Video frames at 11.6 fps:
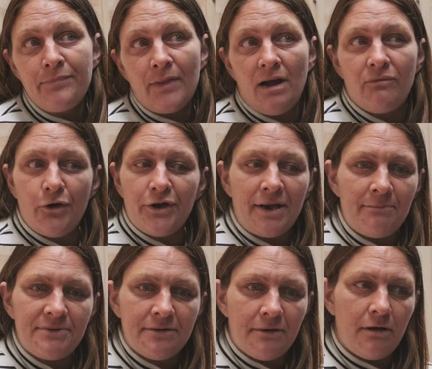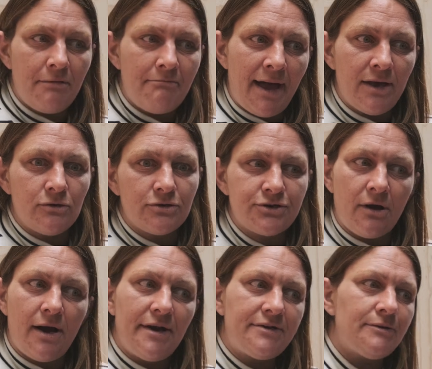I've woken up to males
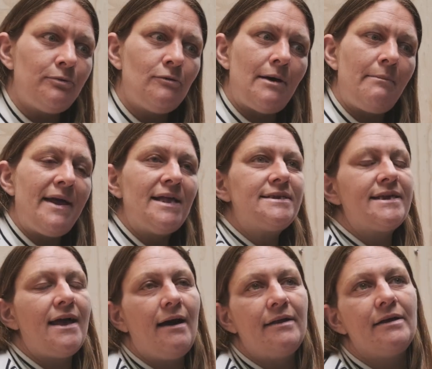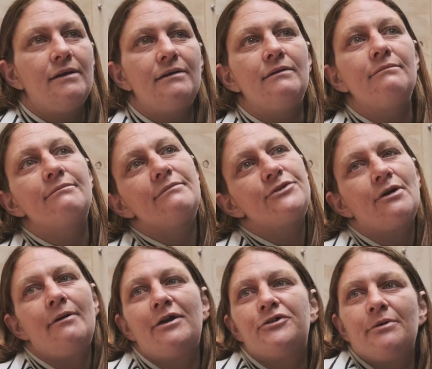trying to pull my pants down and
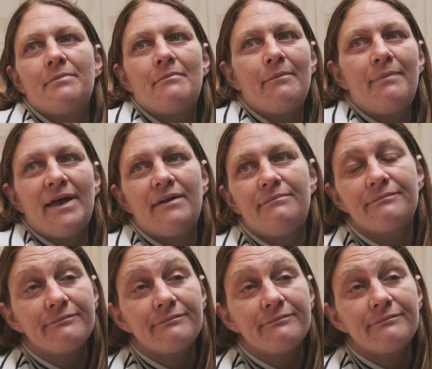try and jump in my bed.